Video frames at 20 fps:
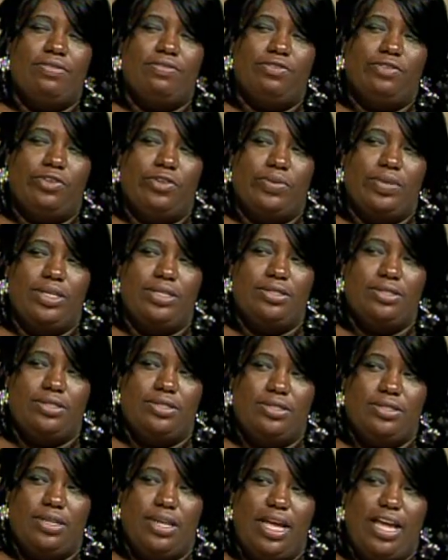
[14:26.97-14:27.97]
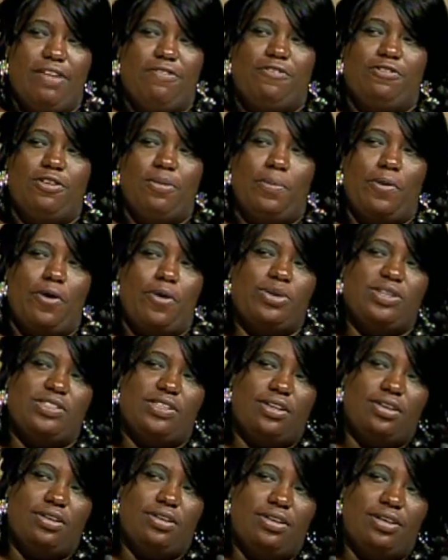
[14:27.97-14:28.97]
influence if the
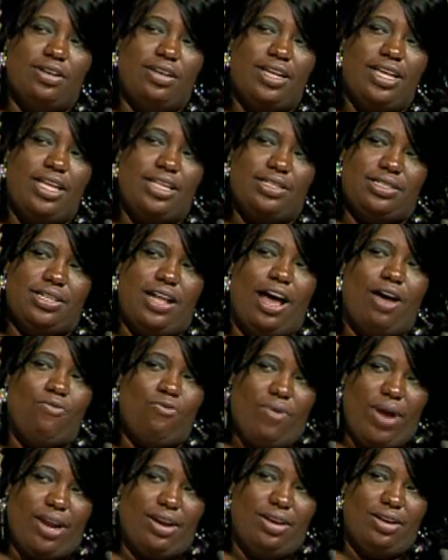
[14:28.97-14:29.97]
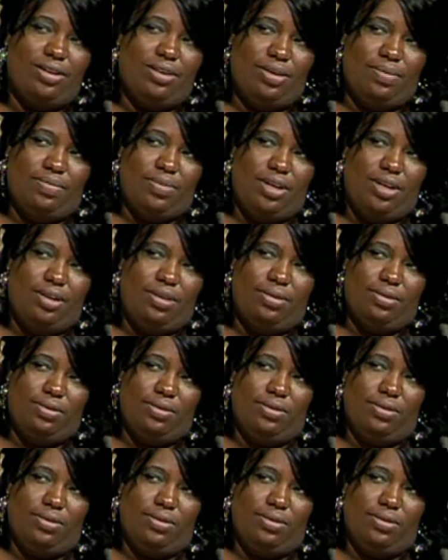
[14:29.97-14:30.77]
person is not ready to compete?